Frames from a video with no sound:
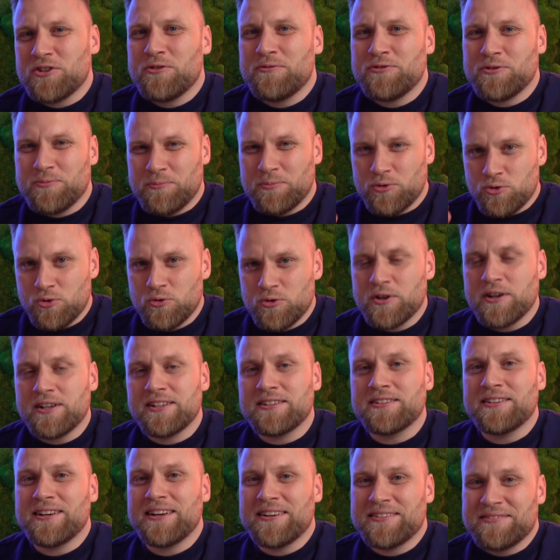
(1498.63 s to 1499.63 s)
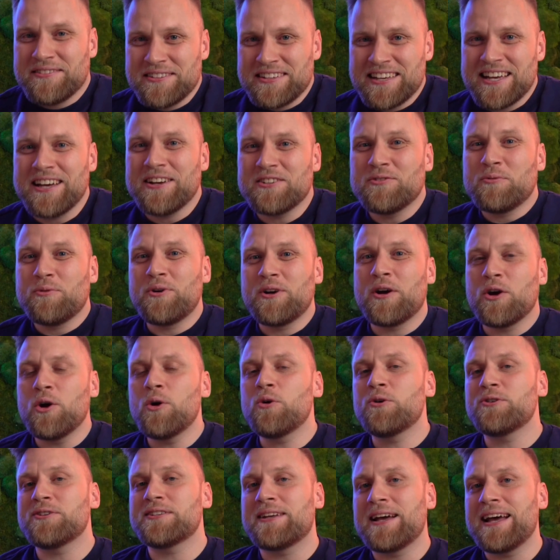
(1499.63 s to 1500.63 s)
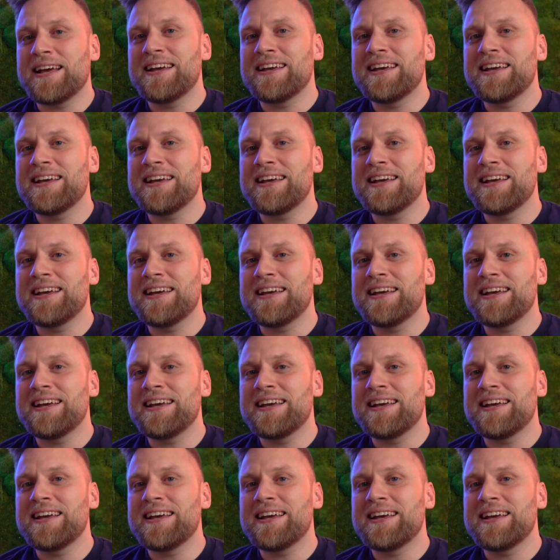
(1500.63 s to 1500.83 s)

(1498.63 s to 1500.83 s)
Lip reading: of employees, the Lexware costs can